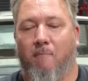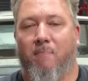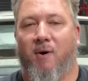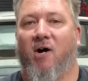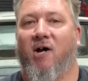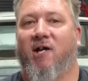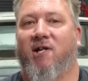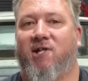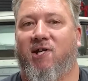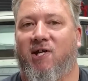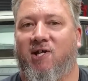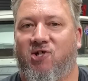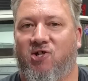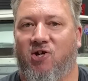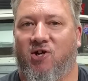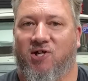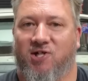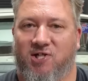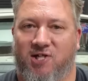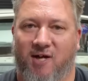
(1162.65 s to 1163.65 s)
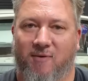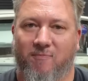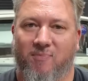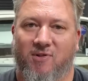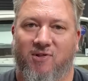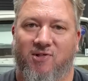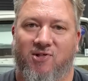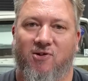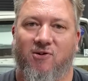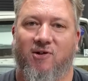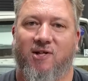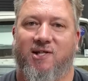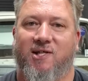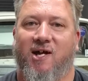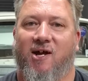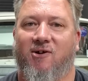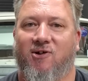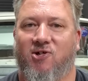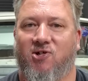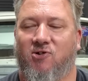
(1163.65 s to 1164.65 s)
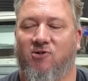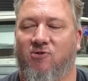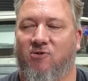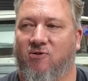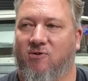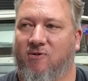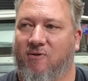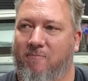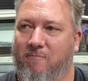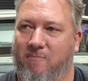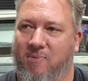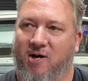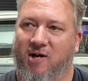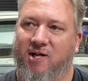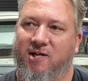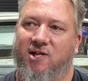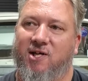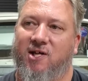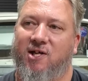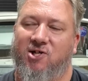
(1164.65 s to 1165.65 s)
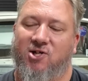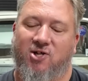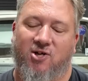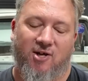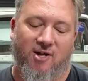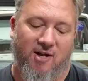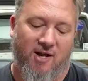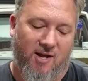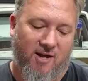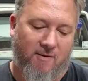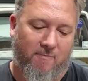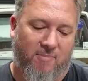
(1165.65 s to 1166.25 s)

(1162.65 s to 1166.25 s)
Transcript: buy a t-shirt, jump on the Scotty's Garage store, buy a t-shirt,